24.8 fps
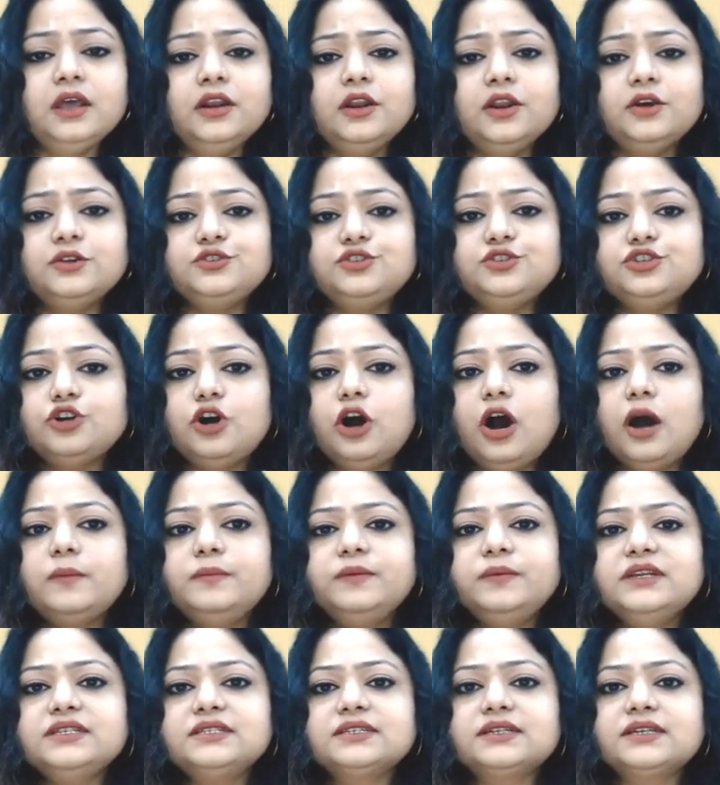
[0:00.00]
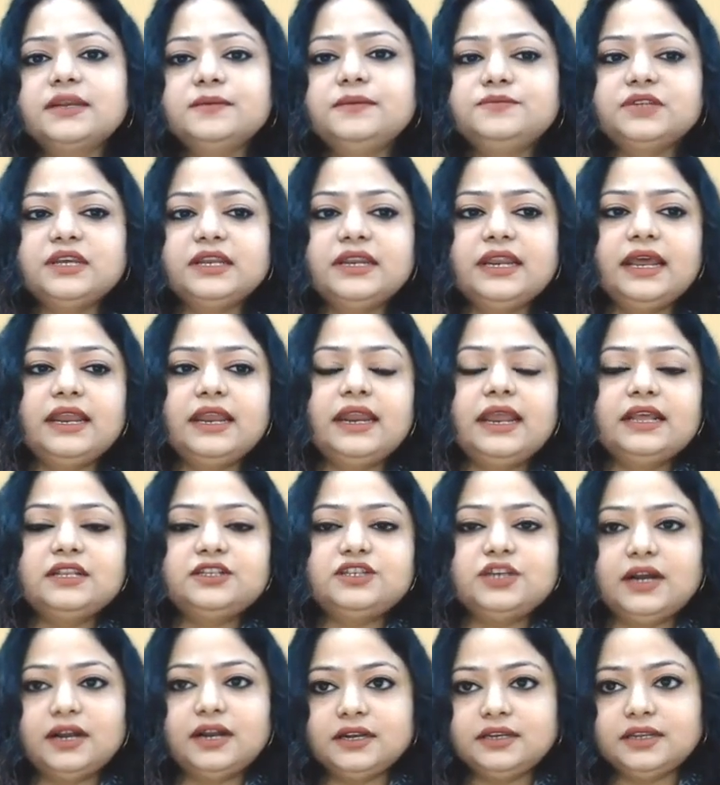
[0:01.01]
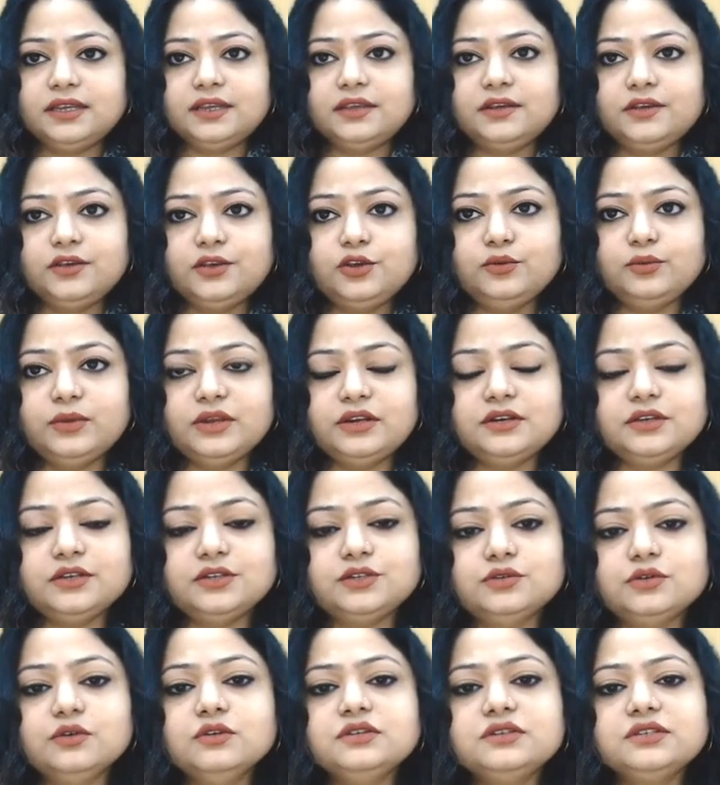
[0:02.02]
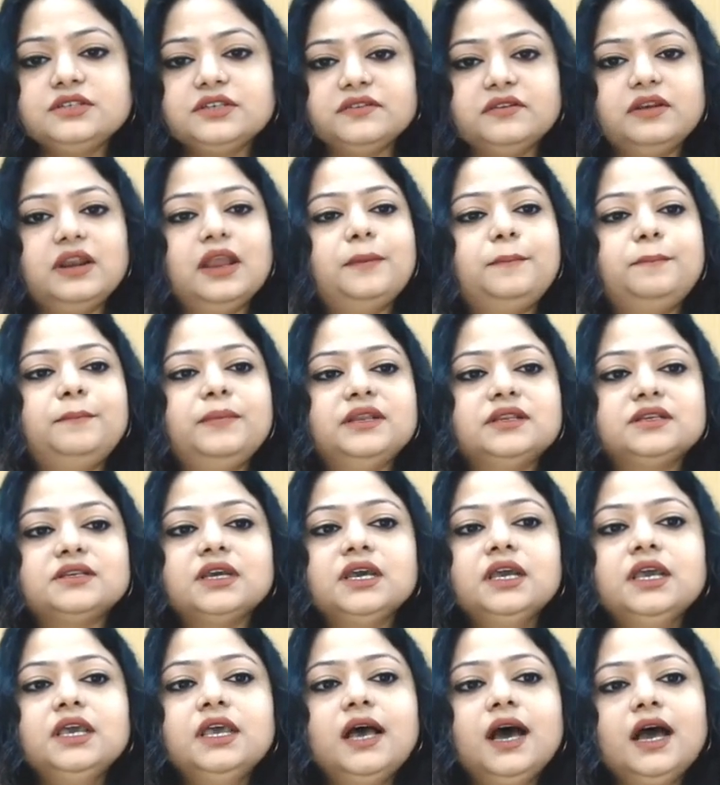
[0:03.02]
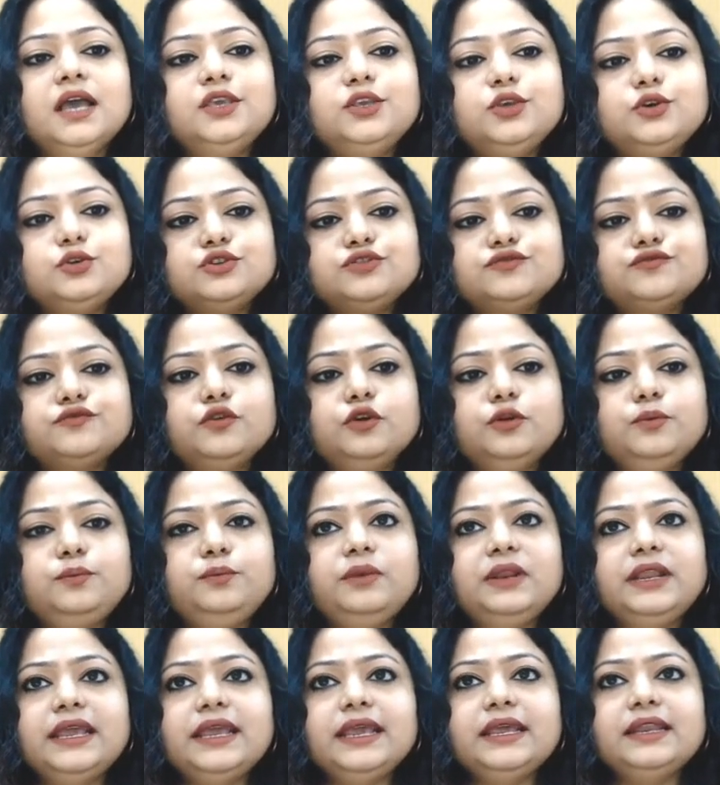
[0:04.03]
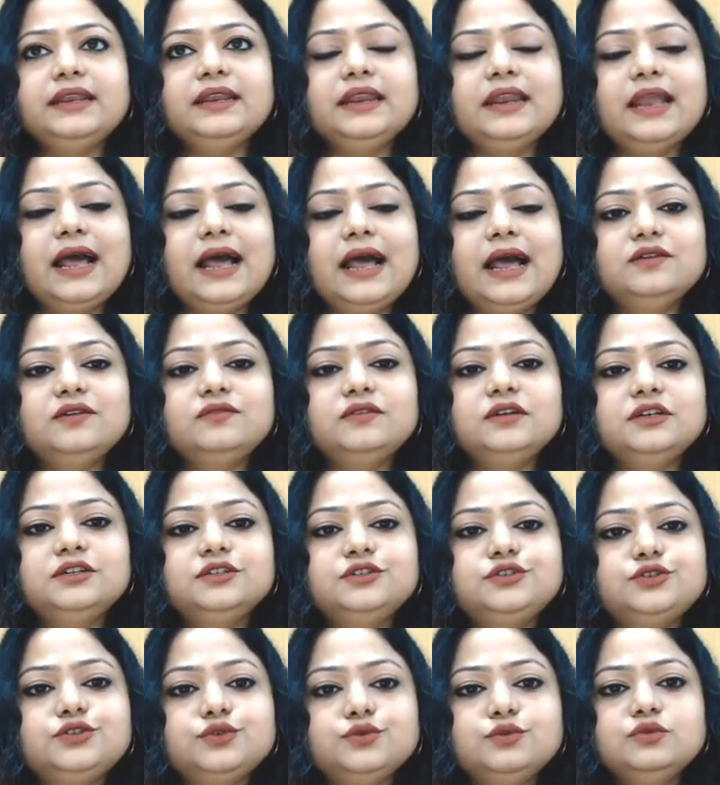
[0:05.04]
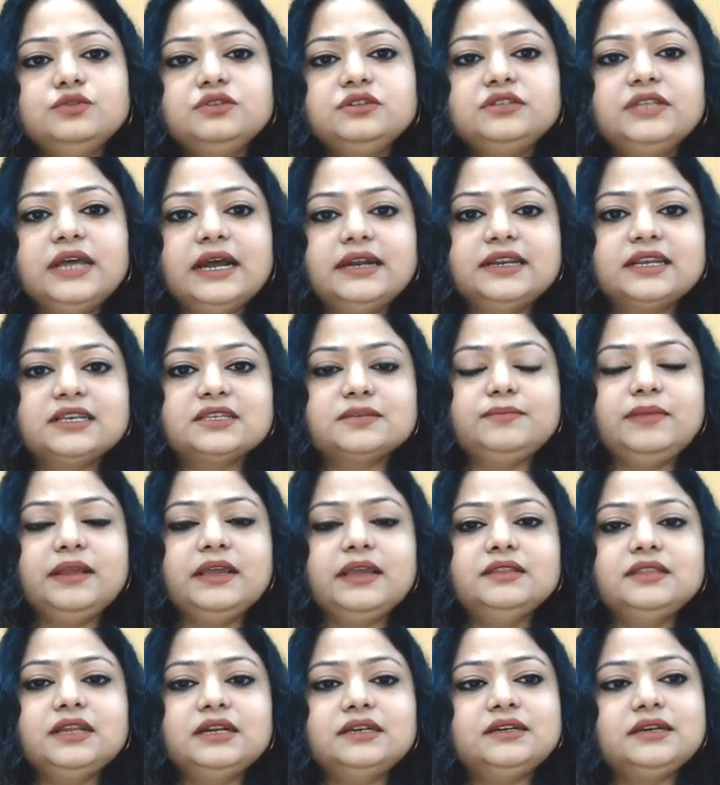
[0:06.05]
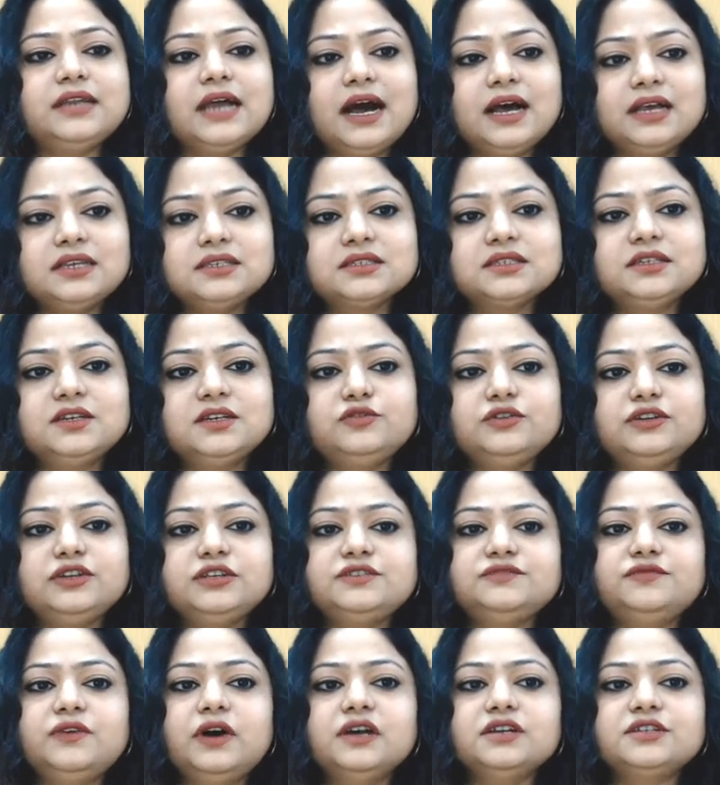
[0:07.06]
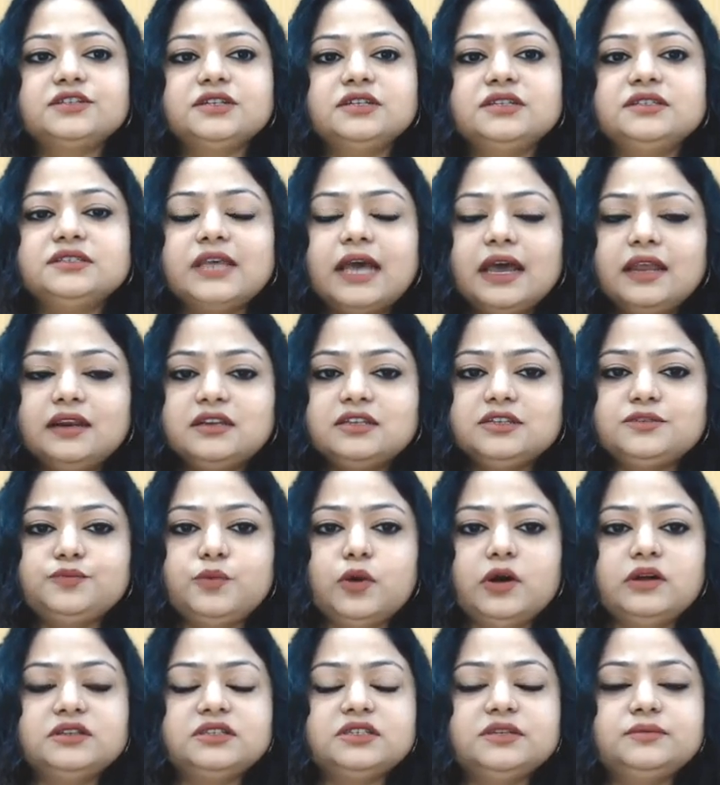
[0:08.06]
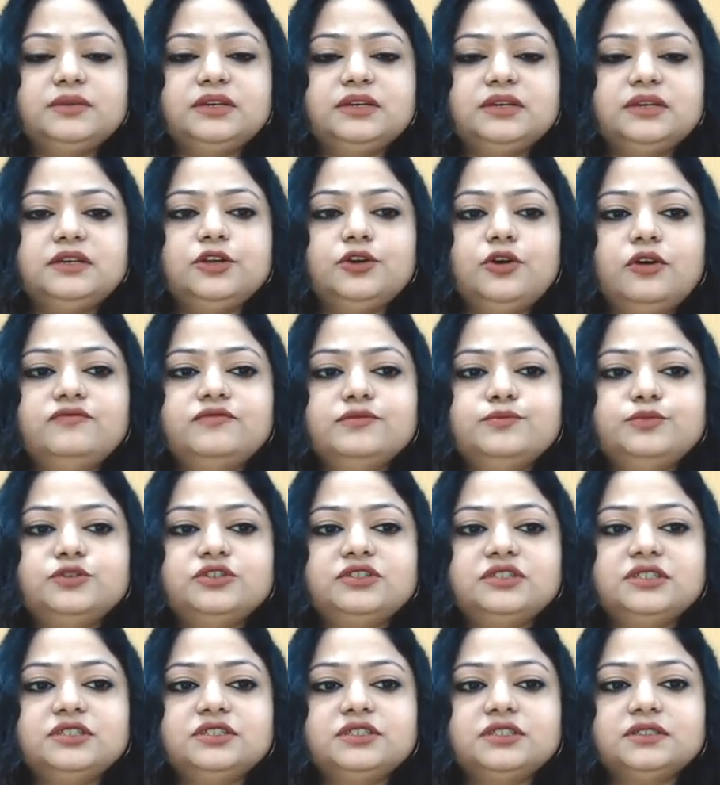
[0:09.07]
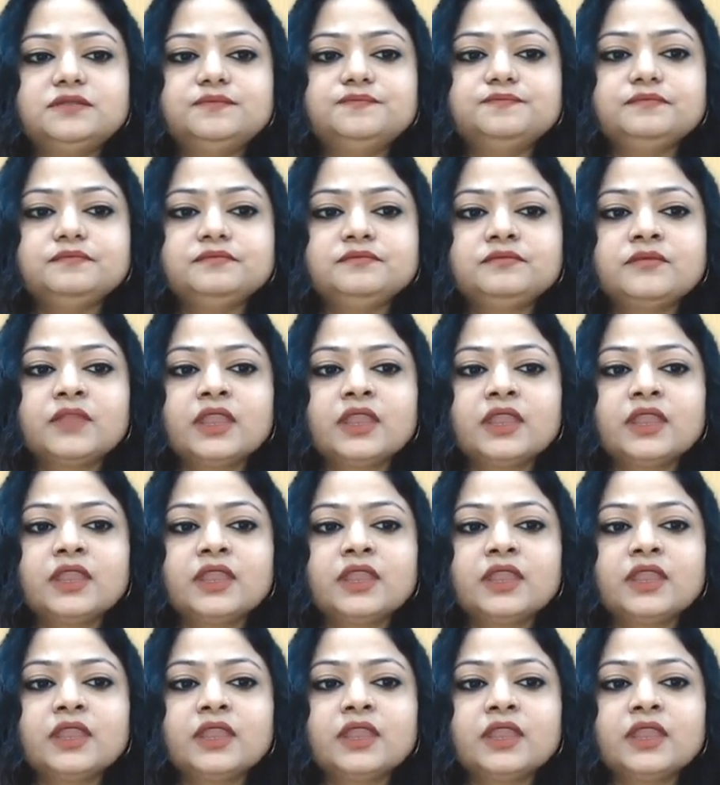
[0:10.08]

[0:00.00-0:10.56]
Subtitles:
Now, job description and HRD, human resource development. A useful plain language tools that explain the task, duties, functions, and responsibility of a position.